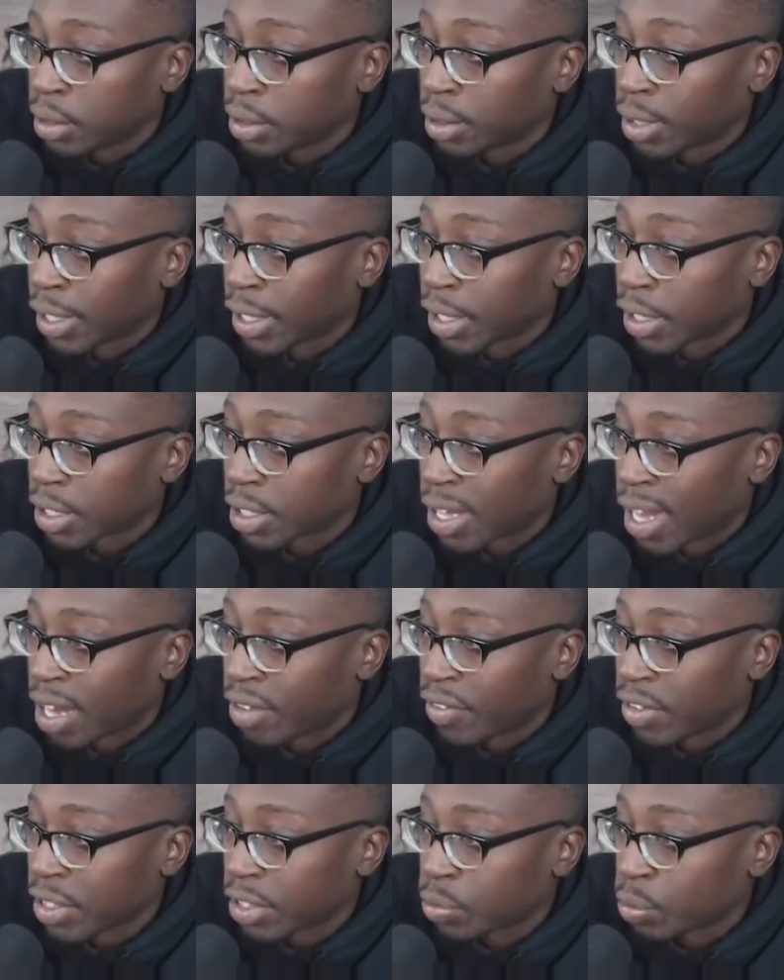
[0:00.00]
like it's
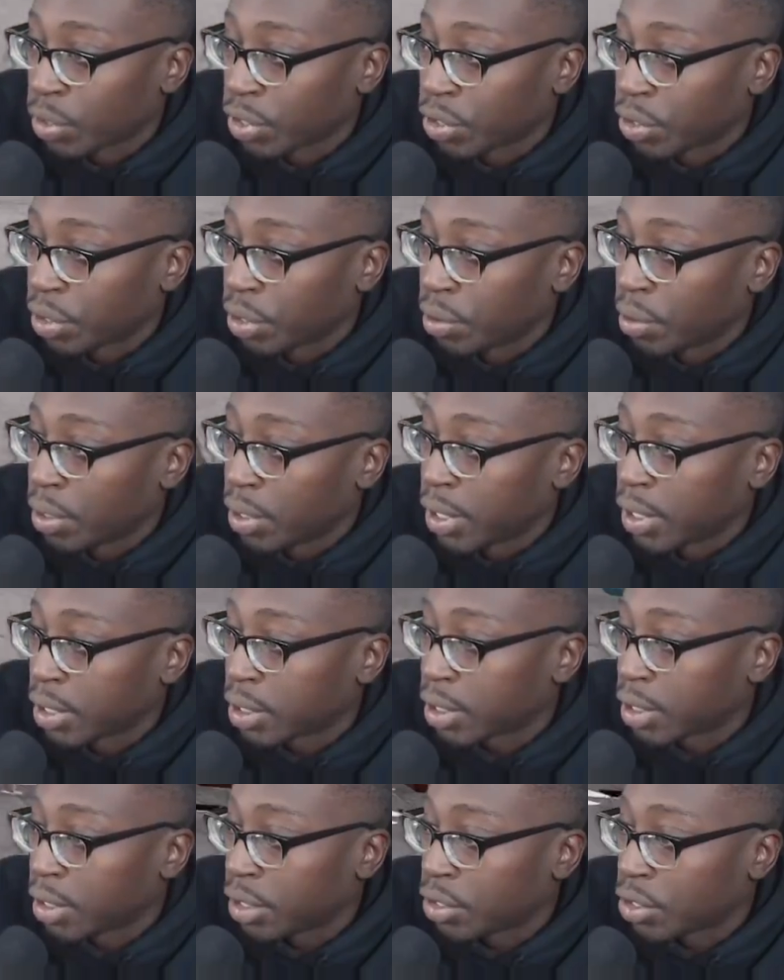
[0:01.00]
obvious when you're doing
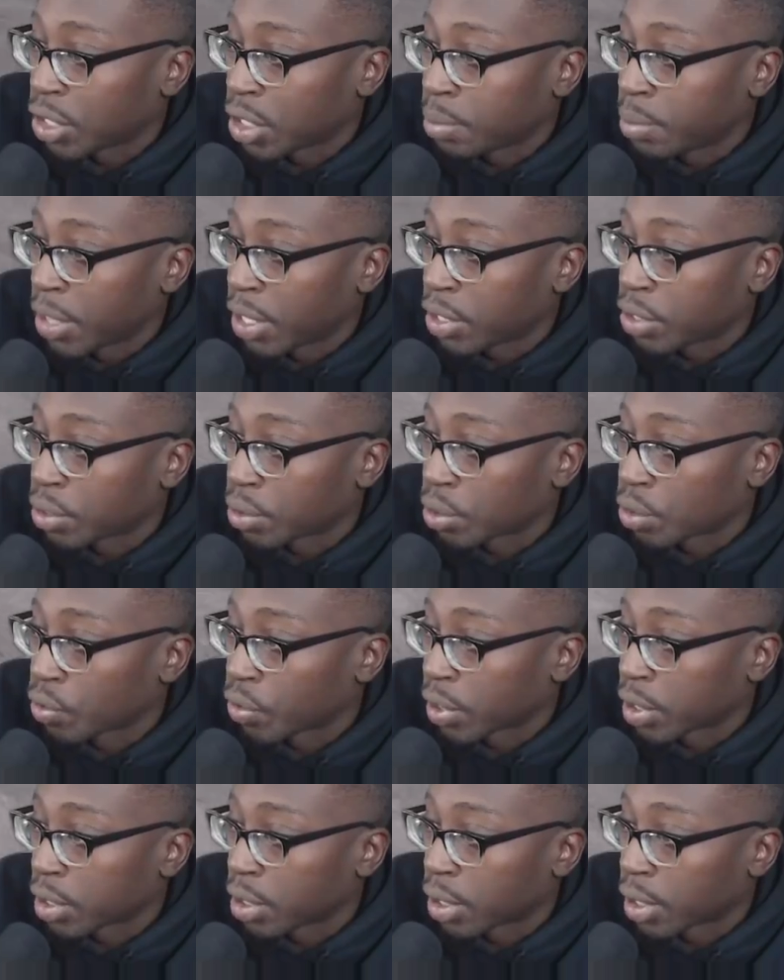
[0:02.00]
this and it just makes your
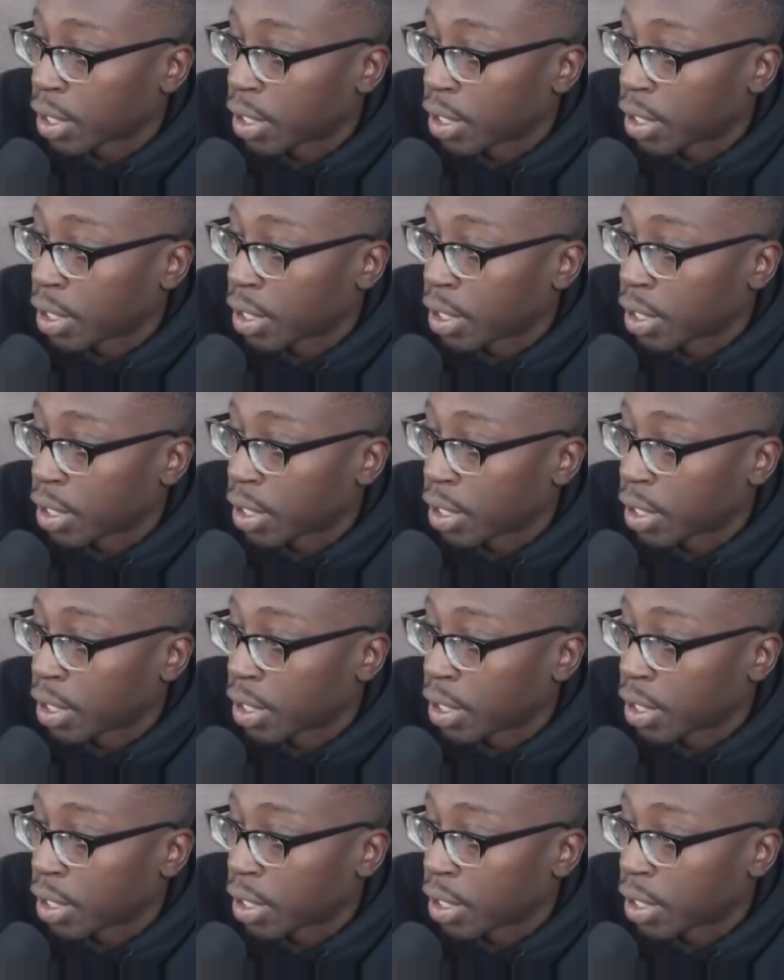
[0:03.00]
tricks look